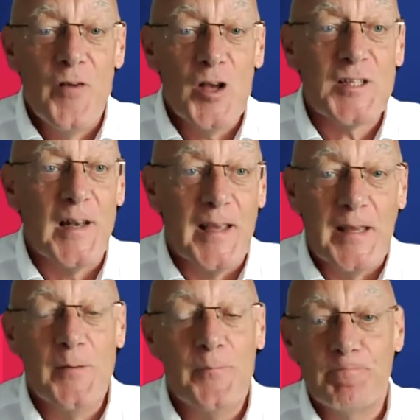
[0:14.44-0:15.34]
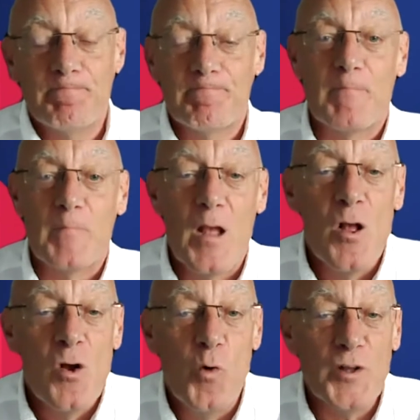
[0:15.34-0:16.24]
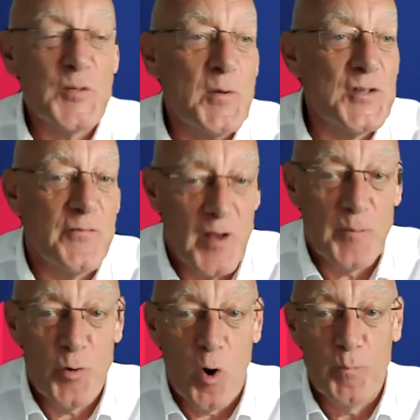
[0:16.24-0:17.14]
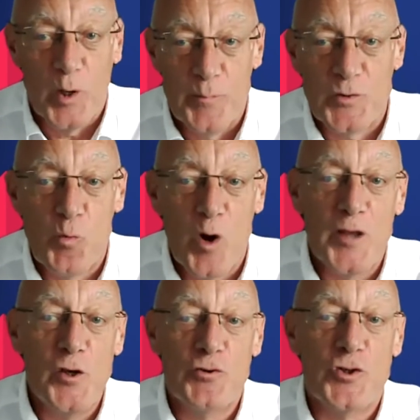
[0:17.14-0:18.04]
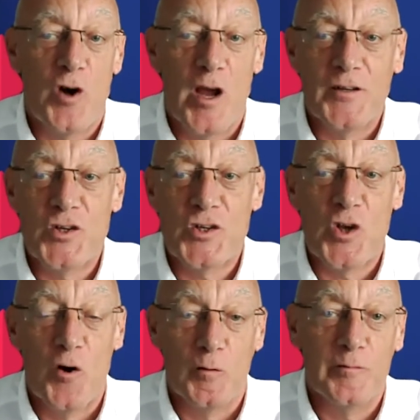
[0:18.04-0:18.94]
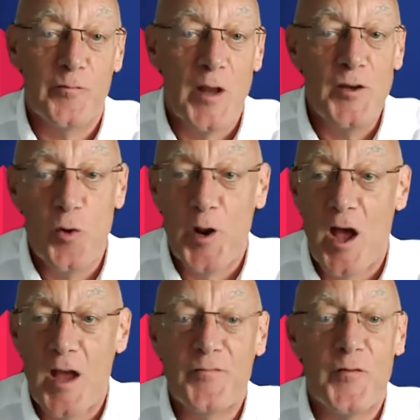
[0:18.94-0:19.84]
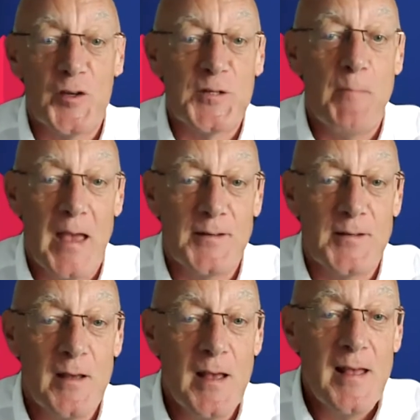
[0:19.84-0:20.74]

Firstly, what specific problems were you trying to solve when you and I first met